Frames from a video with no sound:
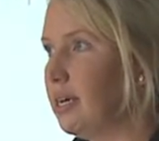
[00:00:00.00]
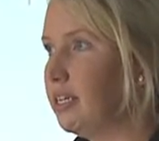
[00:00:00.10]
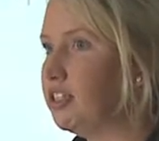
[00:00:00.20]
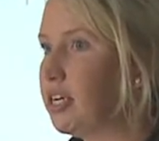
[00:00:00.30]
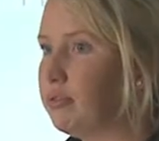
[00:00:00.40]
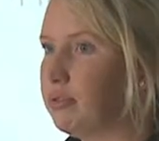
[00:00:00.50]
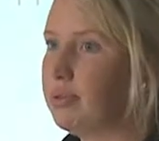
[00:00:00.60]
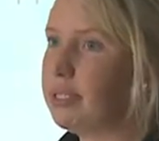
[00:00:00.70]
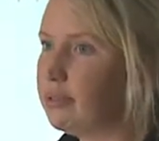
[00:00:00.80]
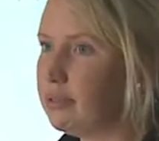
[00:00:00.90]
in general
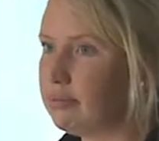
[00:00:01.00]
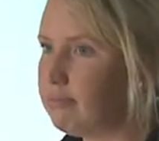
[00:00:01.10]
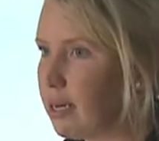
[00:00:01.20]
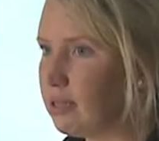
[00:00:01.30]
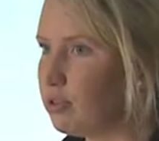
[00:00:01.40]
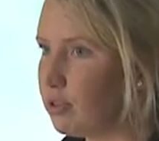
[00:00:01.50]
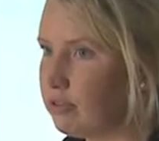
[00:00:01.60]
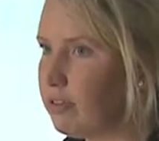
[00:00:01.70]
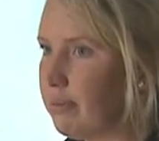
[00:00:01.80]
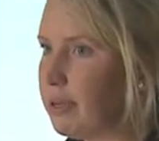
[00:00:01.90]
in the biological
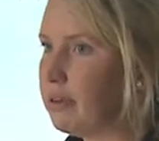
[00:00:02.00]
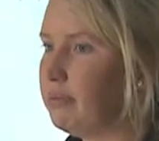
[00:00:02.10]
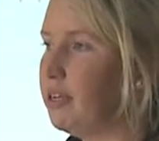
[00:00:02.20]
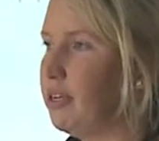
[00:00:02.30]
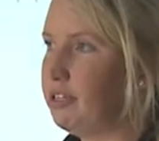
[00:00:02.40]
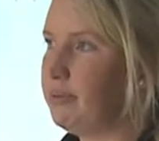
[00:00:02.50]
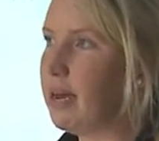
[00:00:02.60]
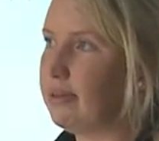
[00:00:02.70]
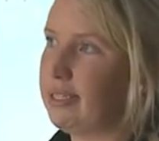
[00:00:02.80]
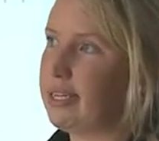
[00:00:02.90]
farming community to be
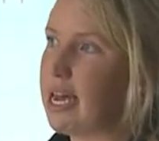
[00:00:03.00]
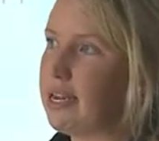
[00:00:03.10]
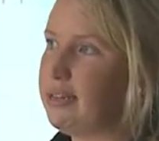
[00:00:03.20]
able to say